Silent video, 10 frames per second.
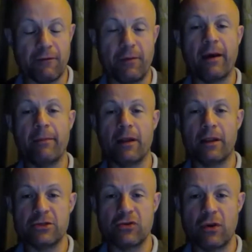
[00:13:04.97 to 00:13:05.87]
of becoming a
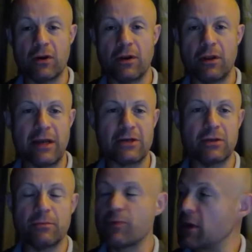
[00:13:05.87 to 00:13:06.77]
LeSS trainer, it's
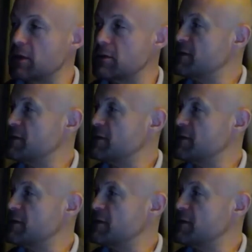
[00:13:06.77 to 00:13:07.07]
actually pretty